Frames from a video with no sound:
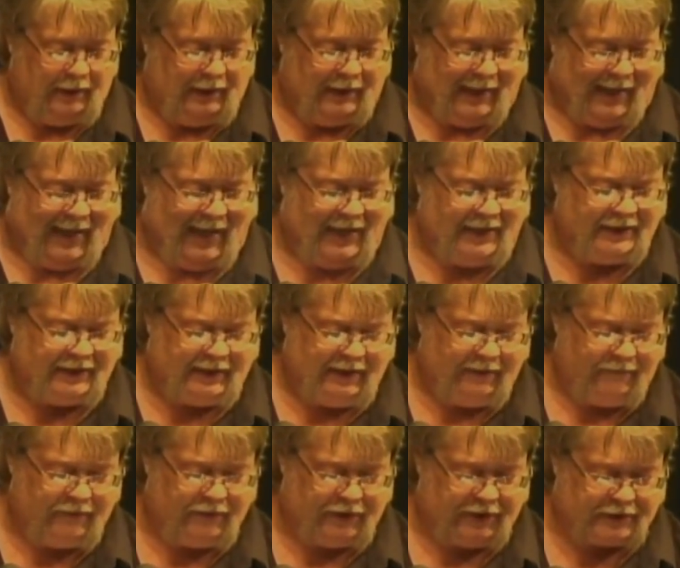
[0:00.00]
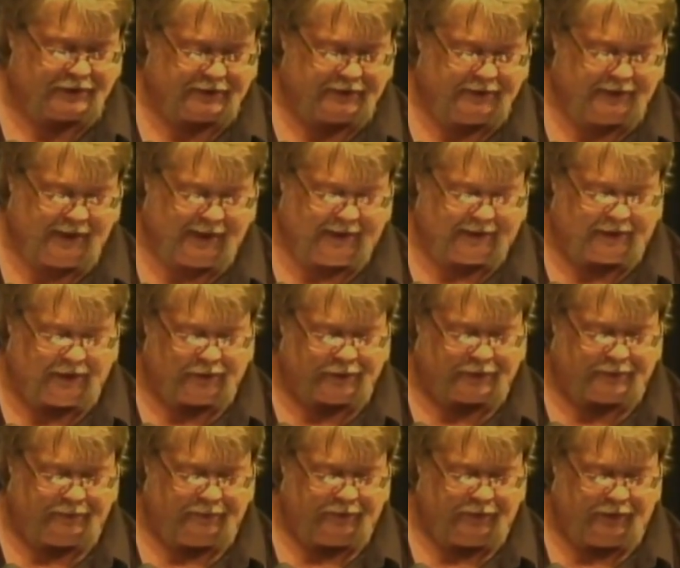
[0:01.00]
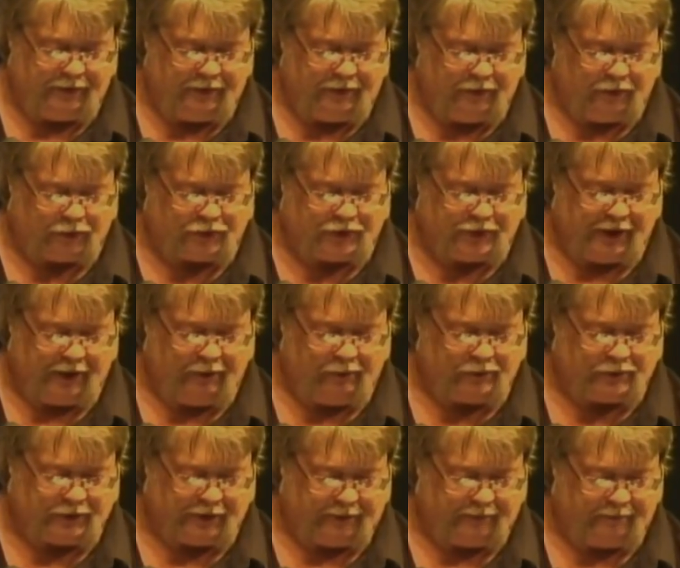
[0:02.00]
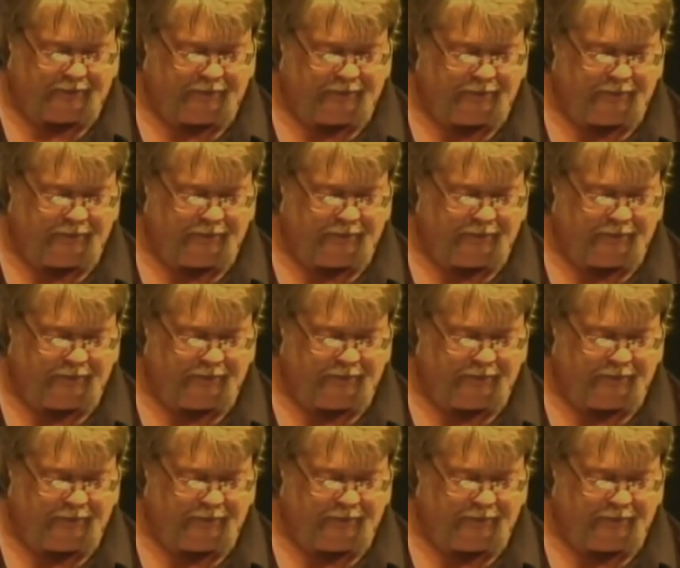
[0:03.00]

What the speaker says: I had to give you this tonight because you're chosen.